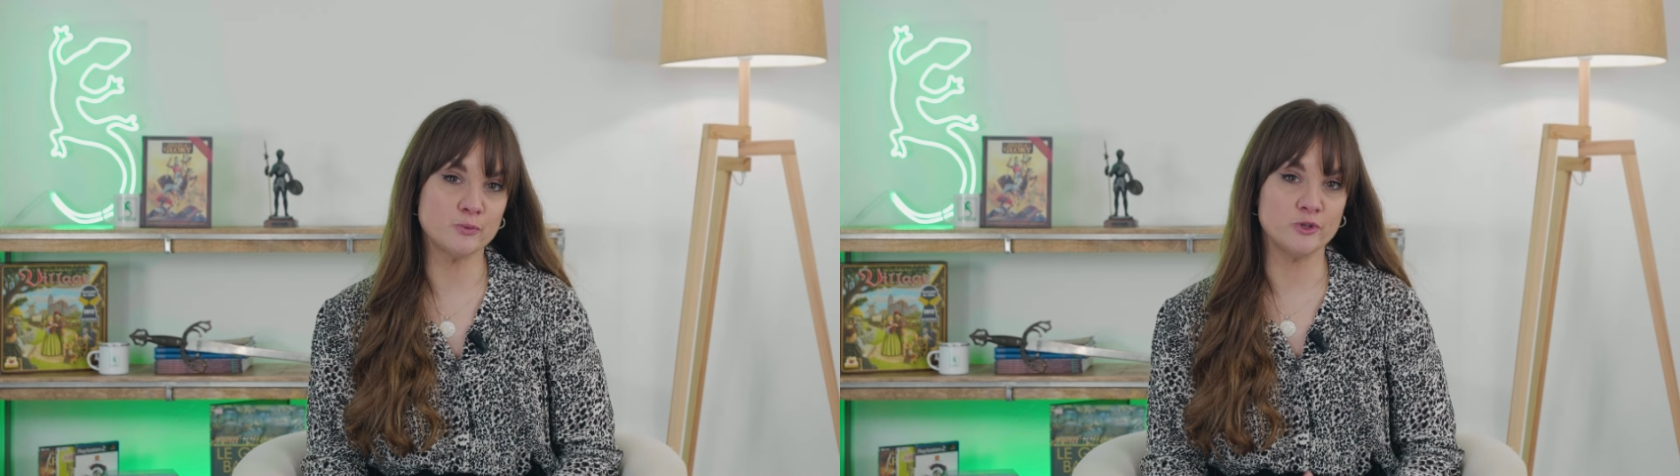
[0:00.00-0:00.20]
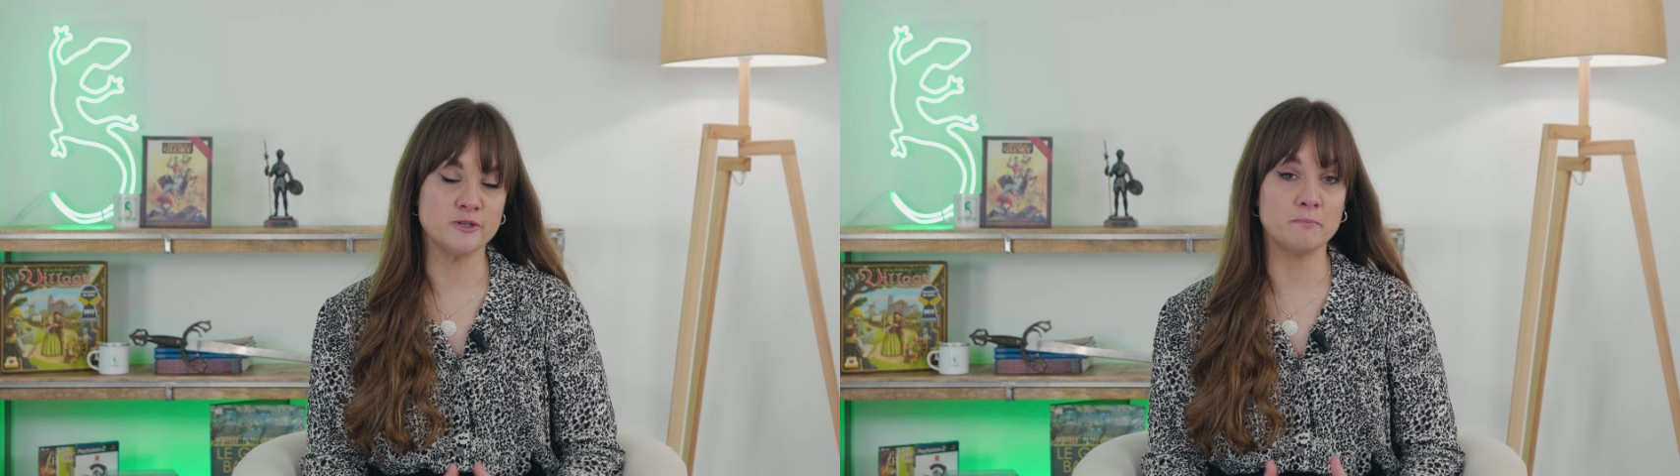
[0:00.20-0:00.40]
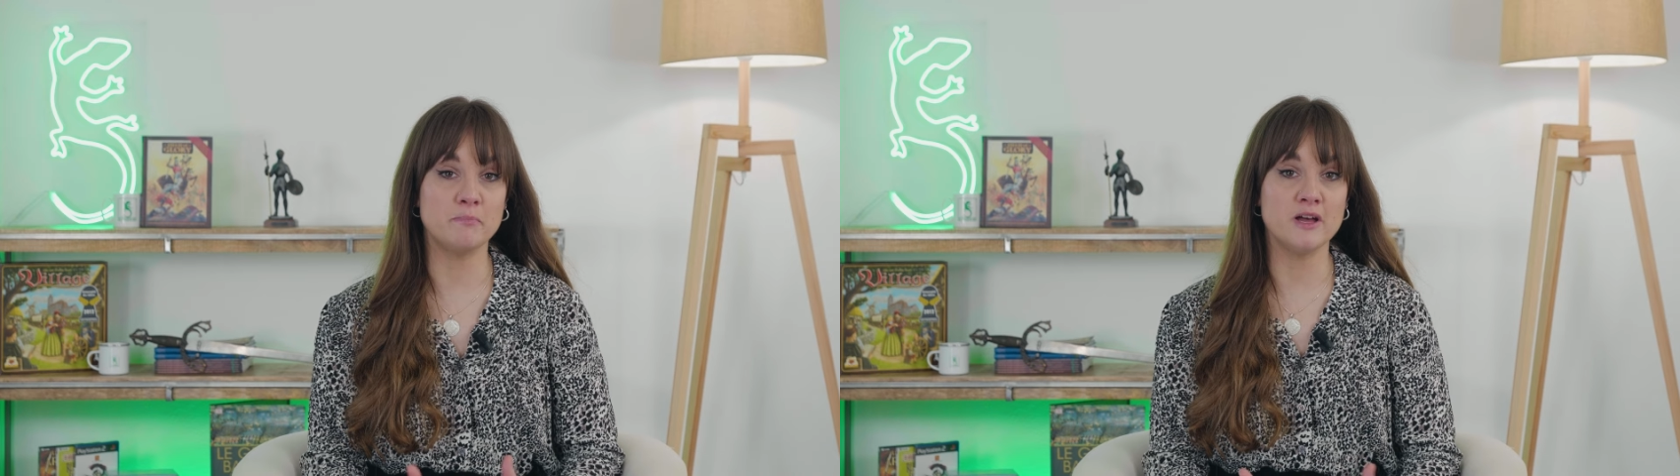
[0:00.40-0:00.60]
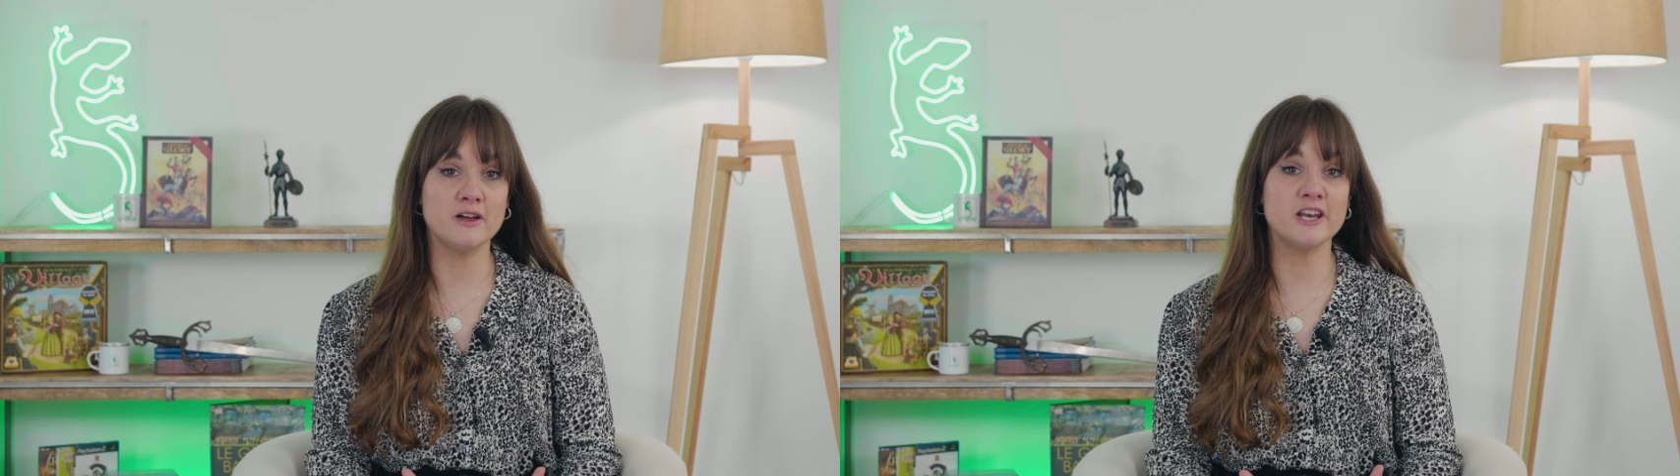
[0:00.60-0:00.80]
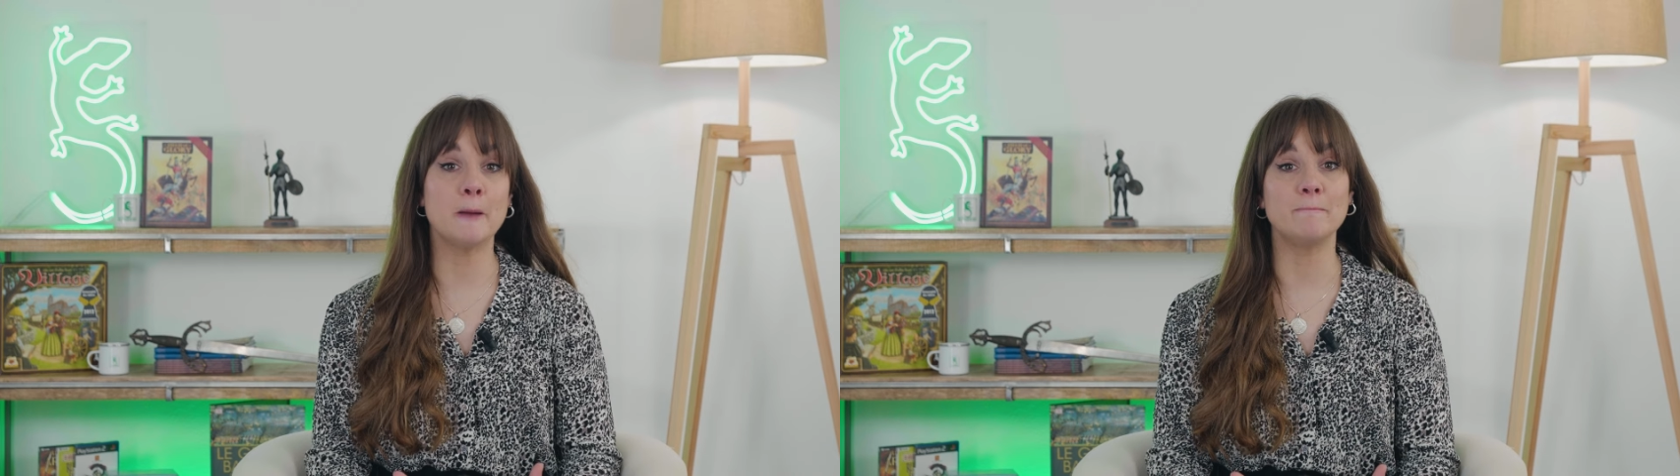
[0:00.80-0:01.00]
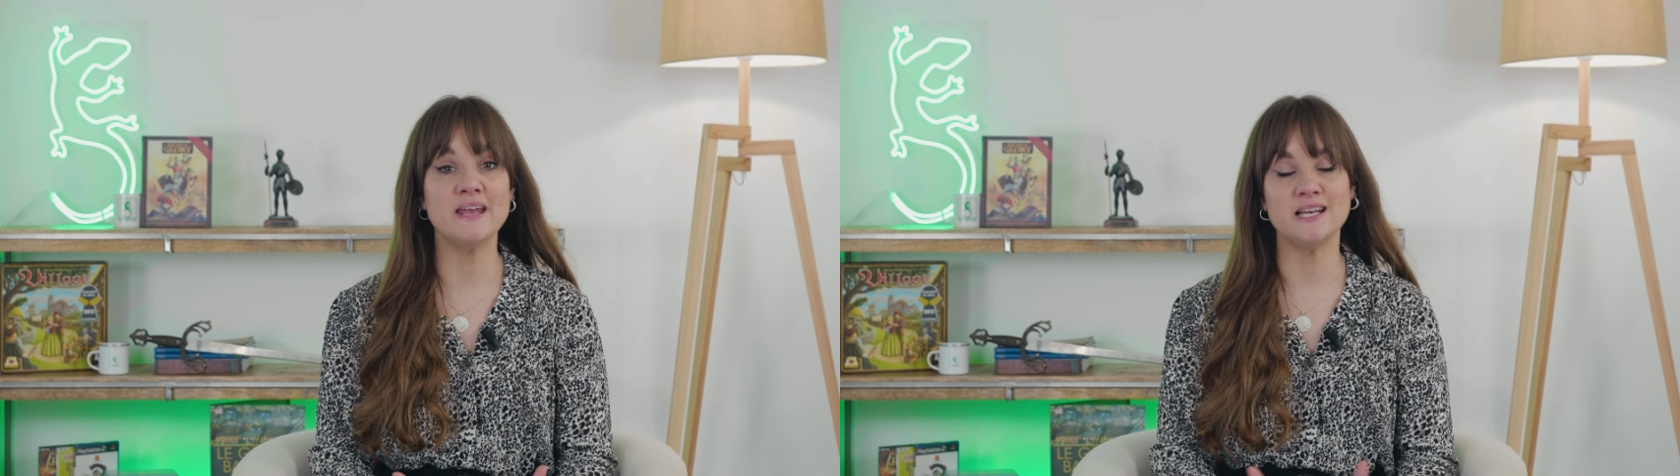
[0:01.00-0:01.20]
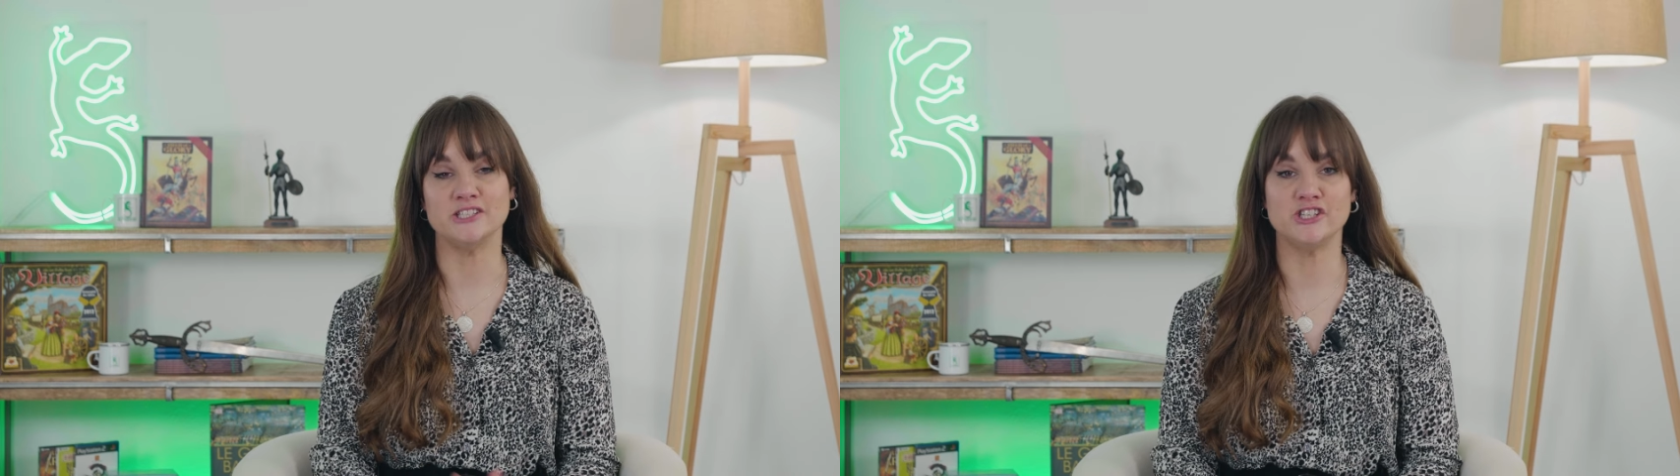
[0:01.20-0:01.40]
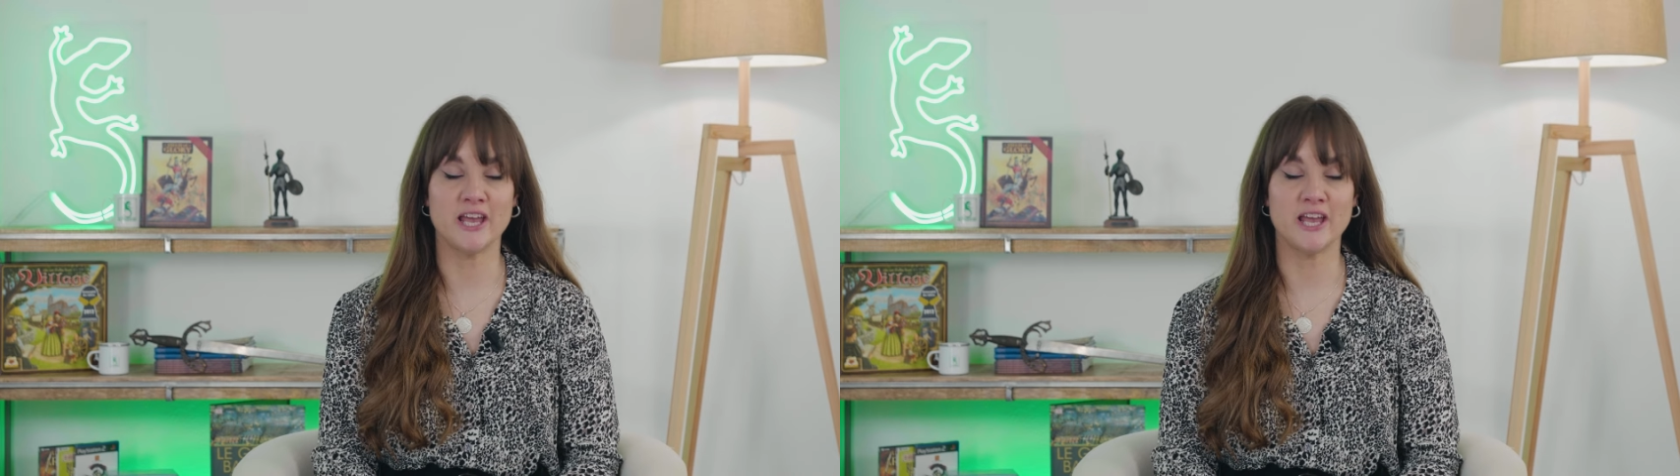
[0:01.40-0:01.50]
would burn and pillage